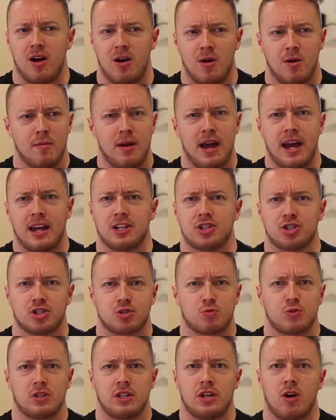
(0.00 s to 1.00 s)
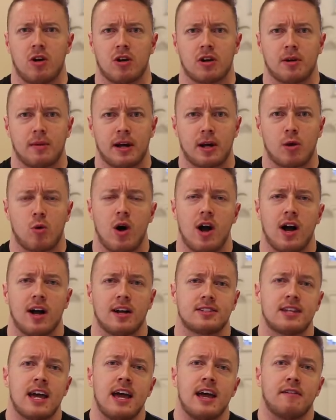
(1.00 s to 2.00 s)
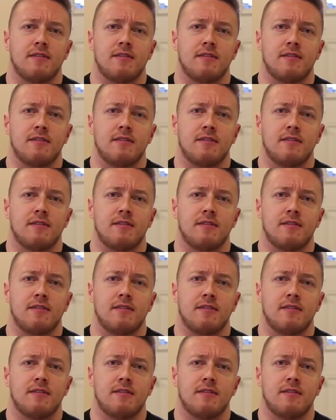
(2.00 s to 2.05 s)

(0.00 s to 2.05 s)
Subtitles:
oh man, it's just really hard on my quads.